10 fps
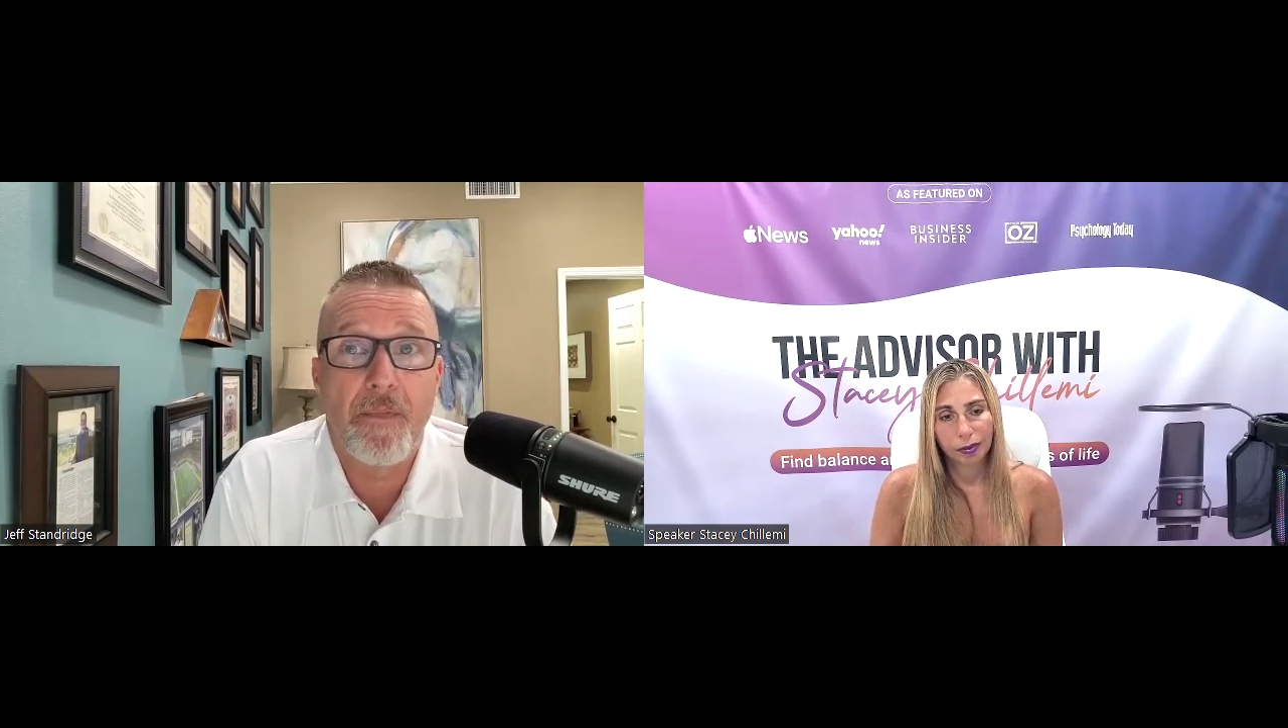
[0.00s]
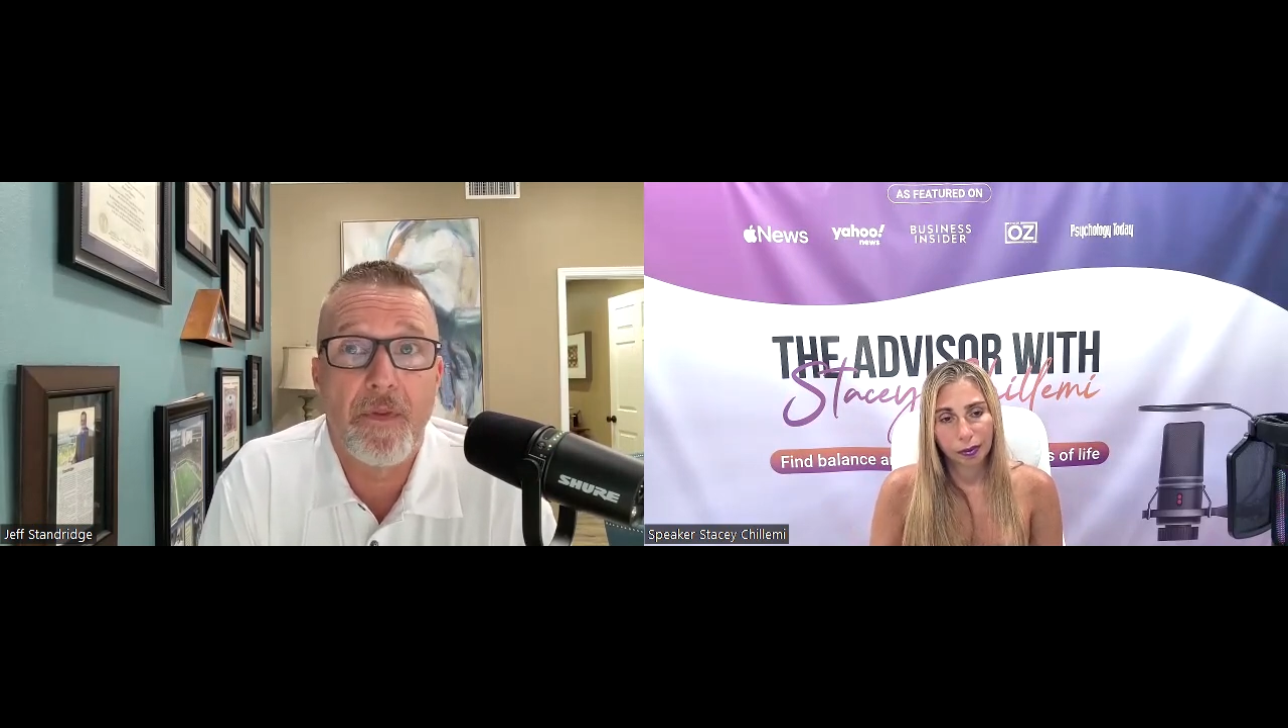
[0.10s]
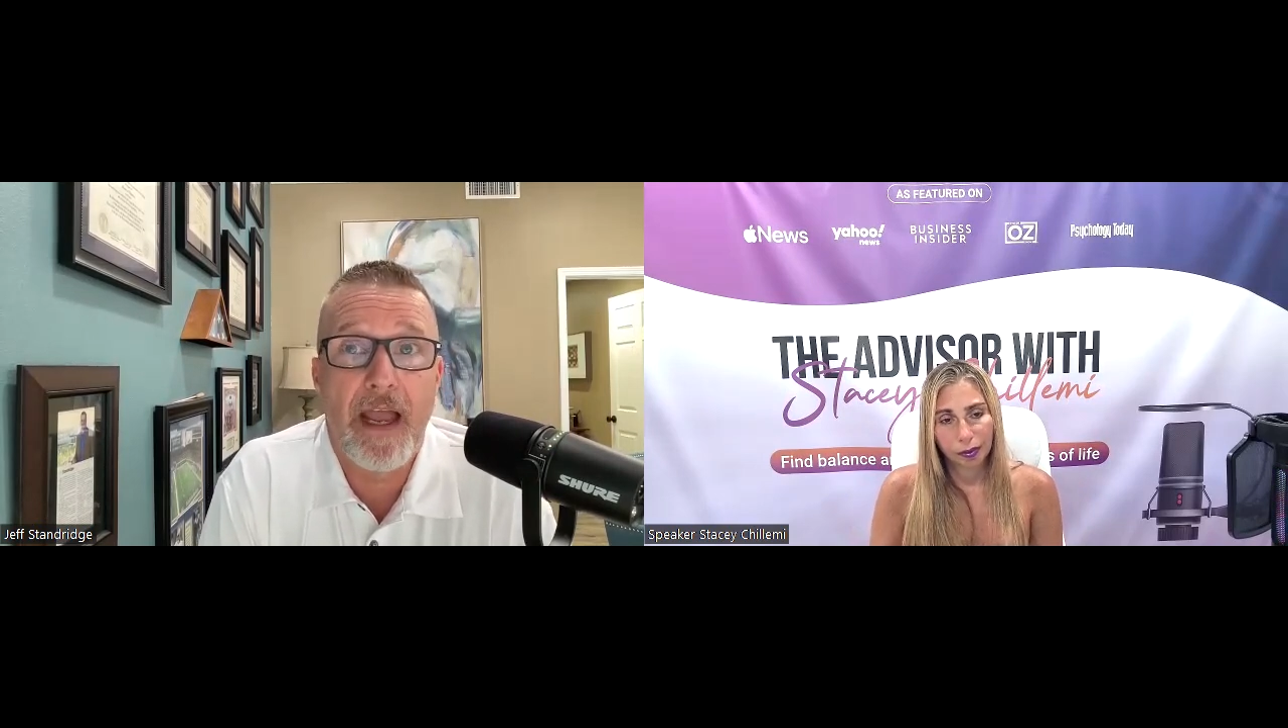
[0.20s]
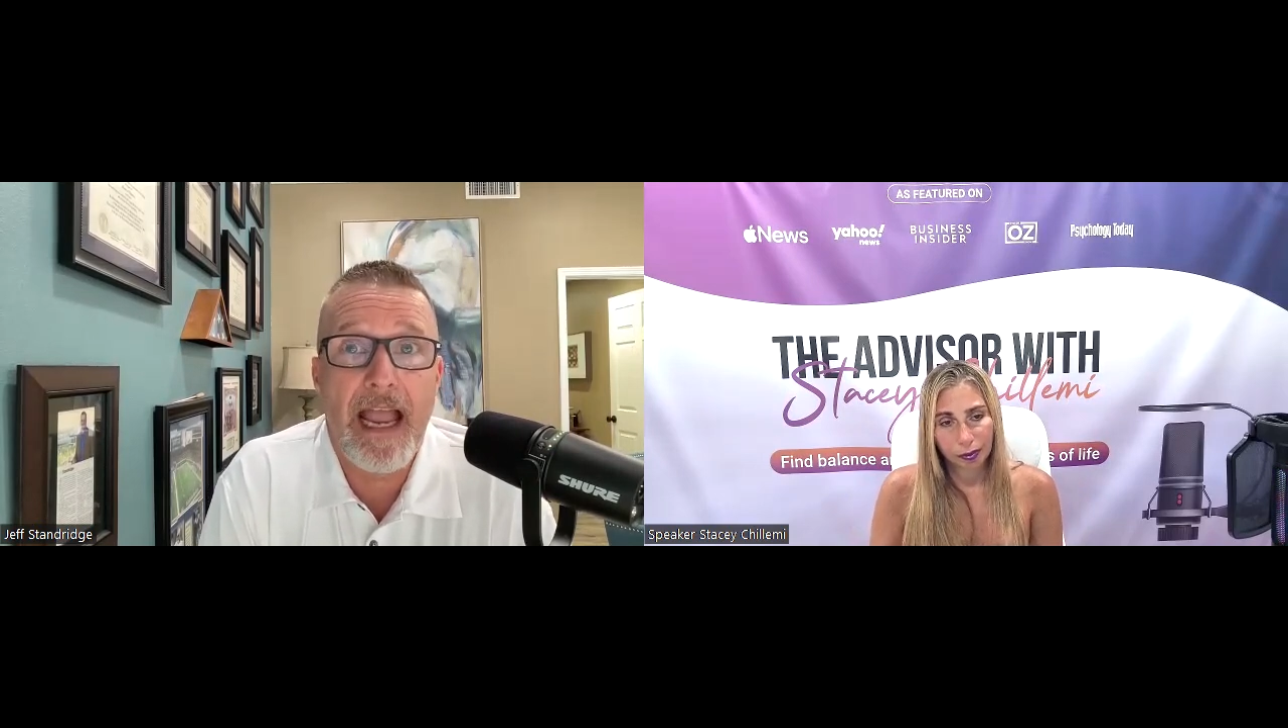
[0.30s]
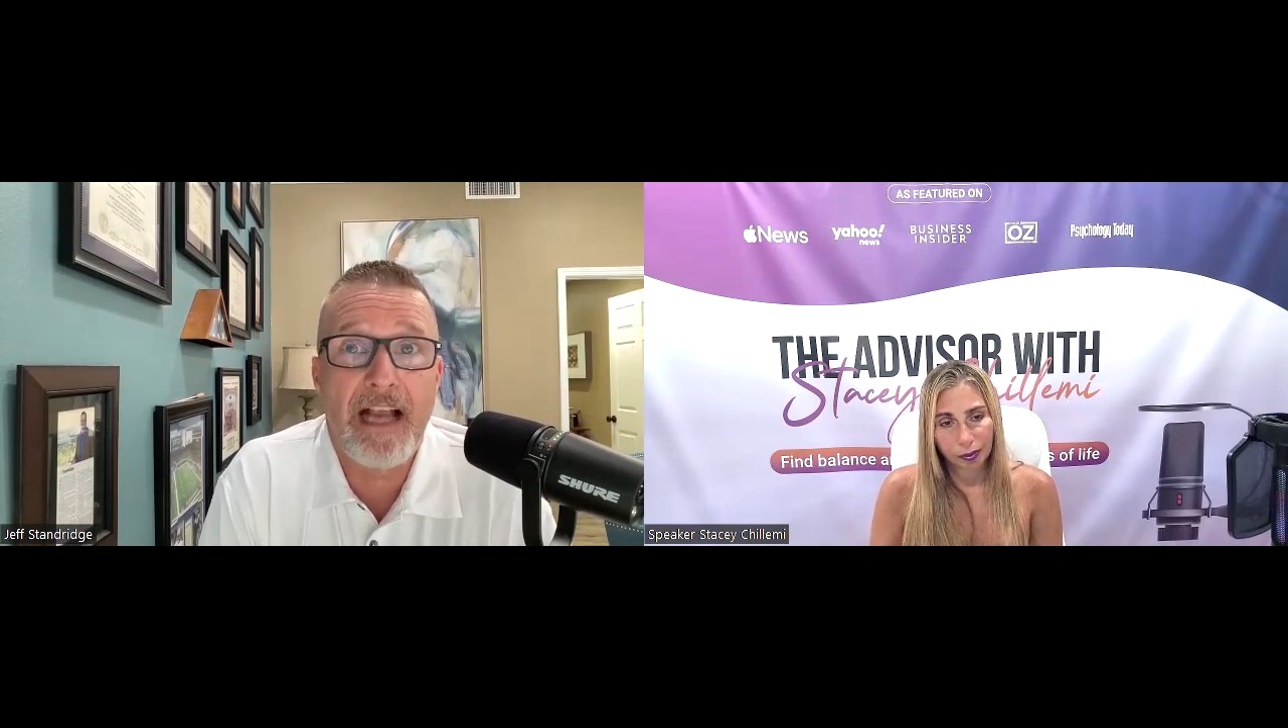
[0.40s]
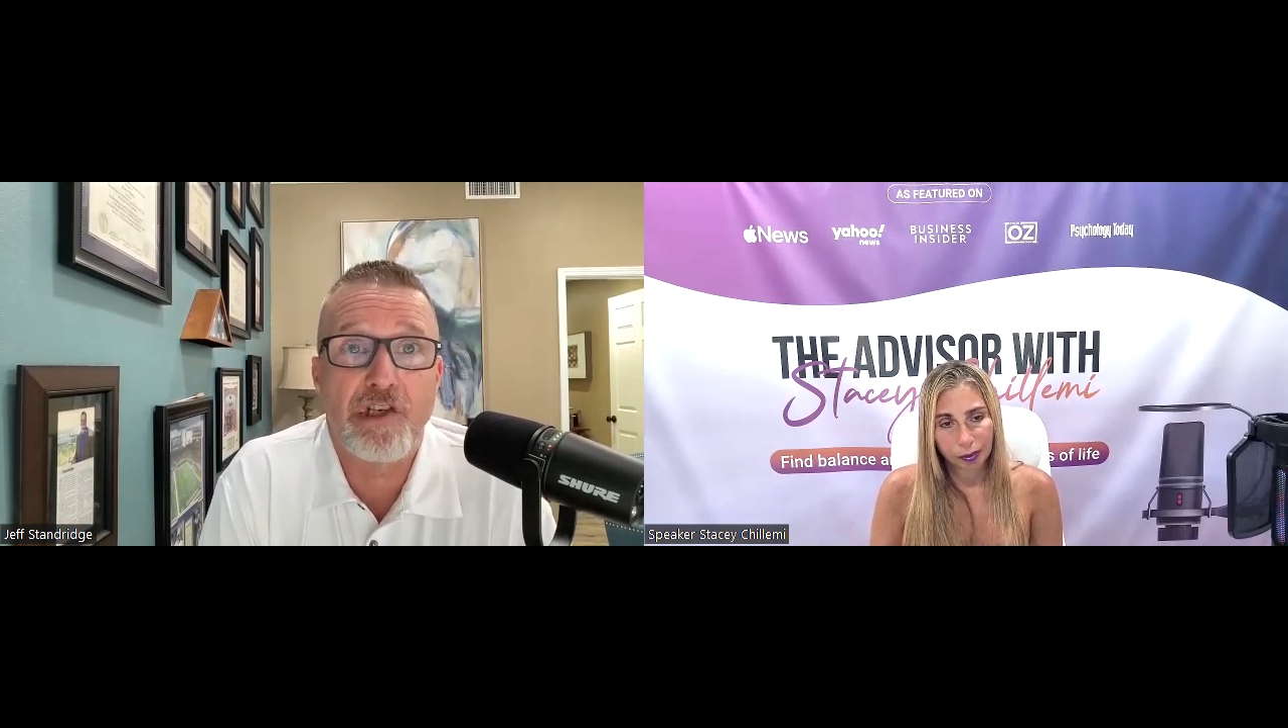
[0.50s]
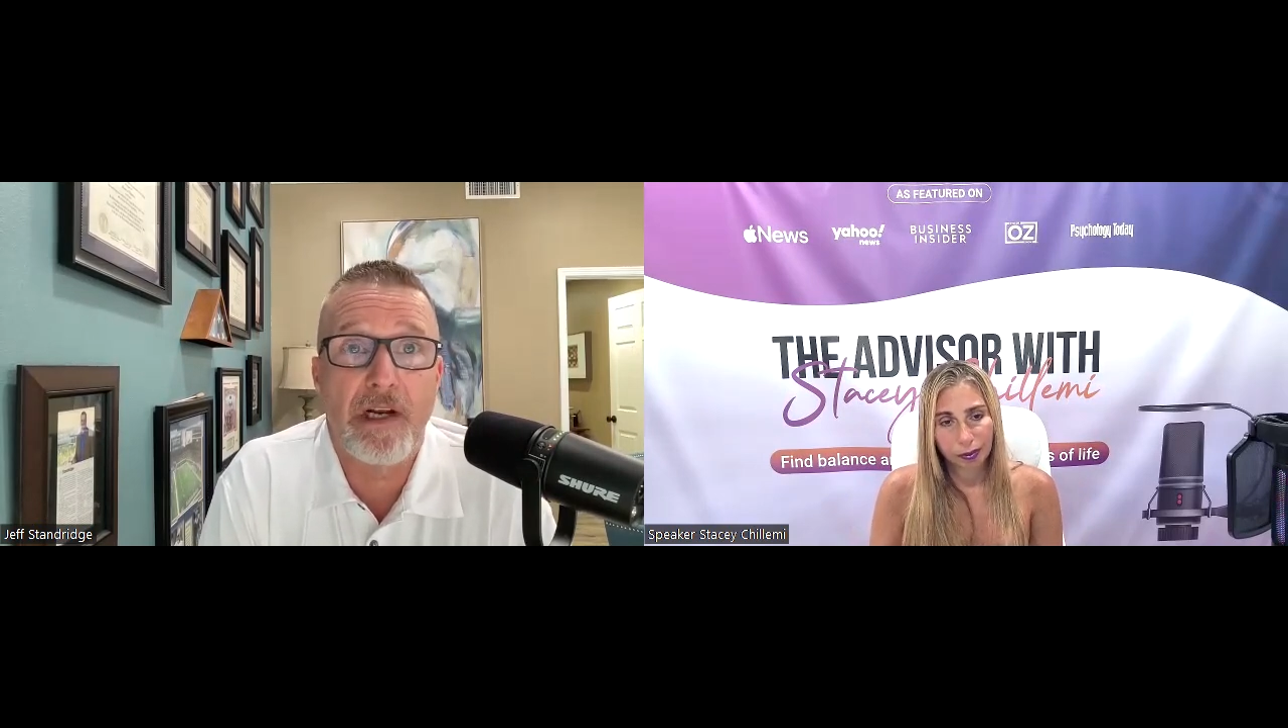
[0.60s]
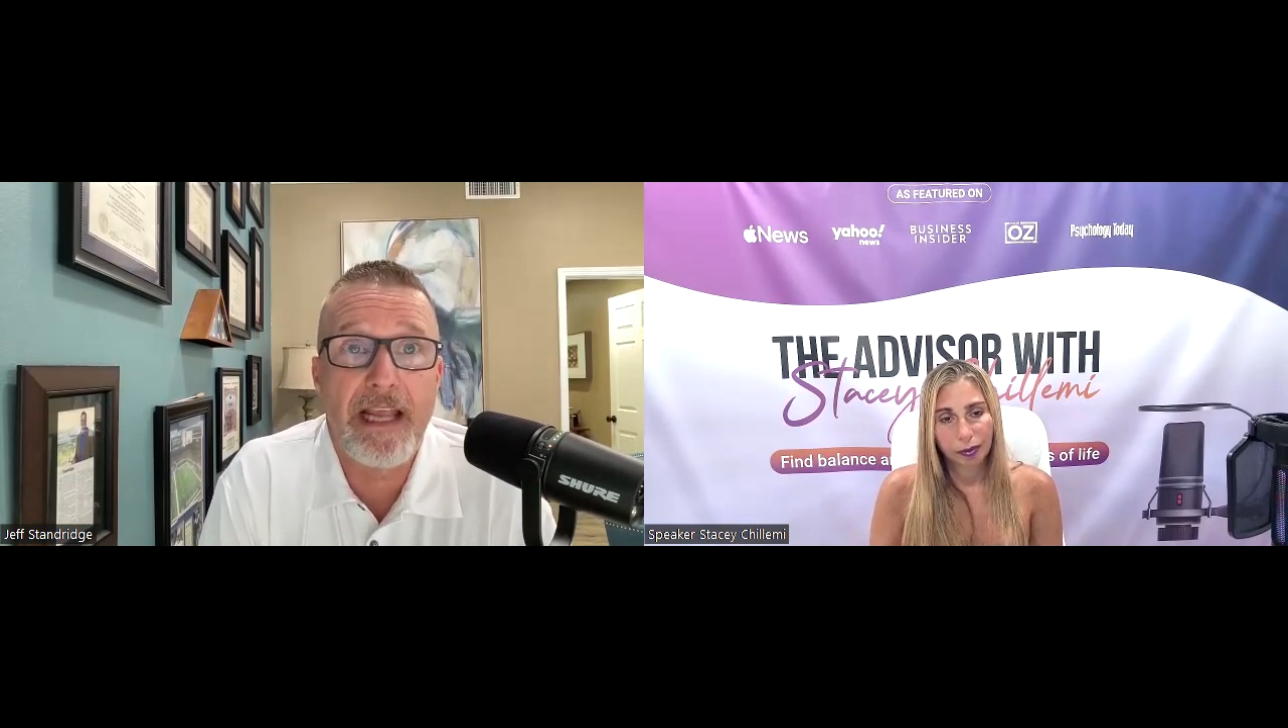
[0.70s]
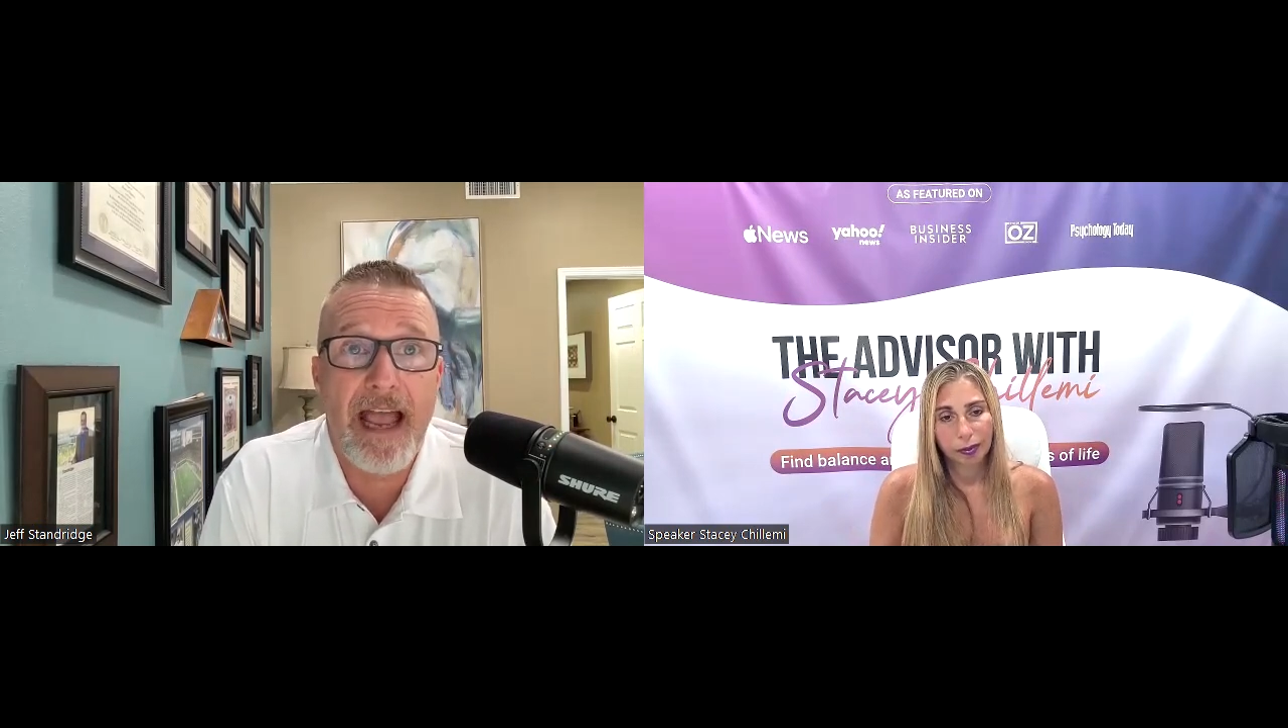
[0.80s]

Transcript: they actually